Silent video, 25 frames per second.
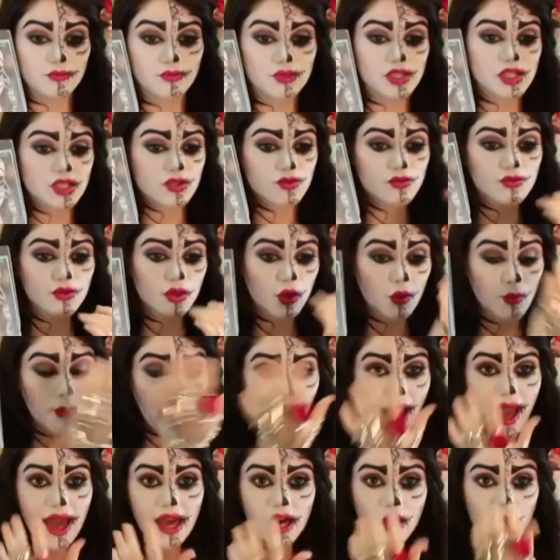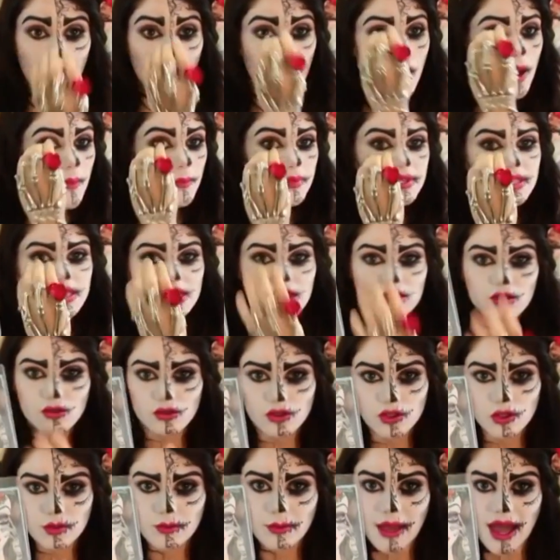just real pale but
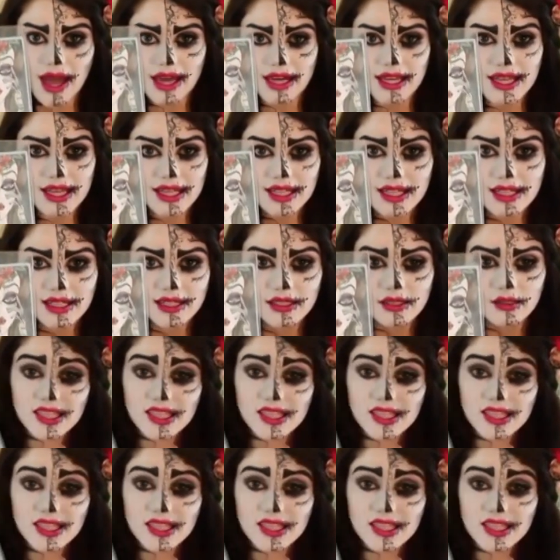still dramatic.